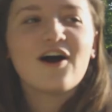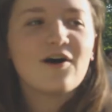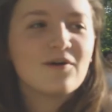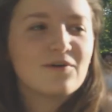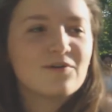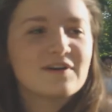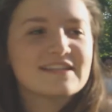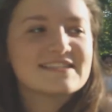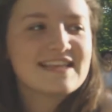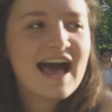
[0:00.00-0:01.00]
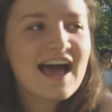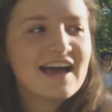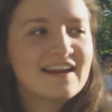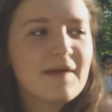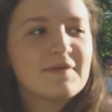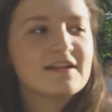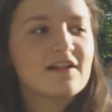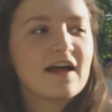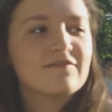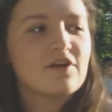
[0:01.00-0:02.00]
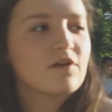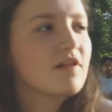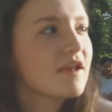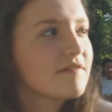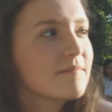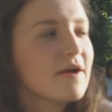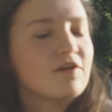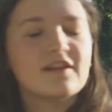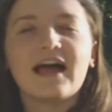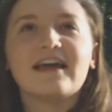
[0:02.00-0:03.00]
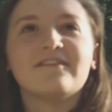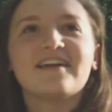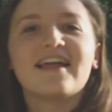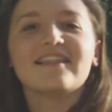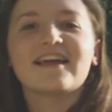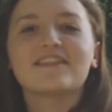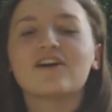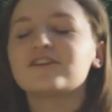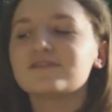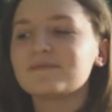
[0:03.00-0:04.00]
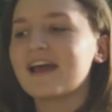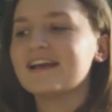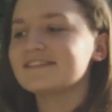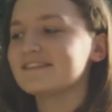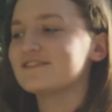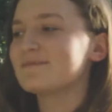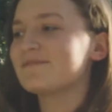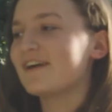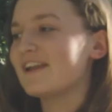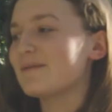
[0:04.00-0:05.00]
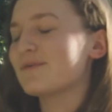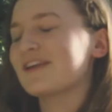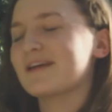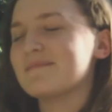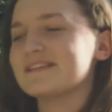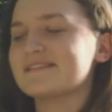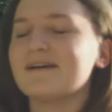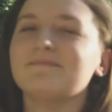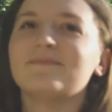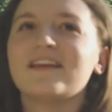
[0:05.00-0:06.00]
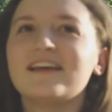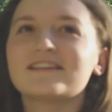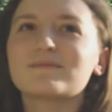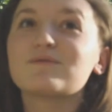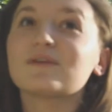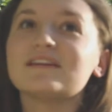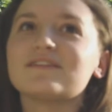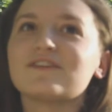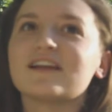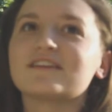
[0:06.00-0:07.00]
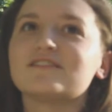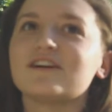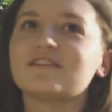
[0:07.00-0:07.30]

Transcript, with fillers: Oh, it's sad. I mean, oh, I've known a lot of them my whole life, and like they're all so nice and super fun. I'm really gonna miss them. It's gonna be really different next year.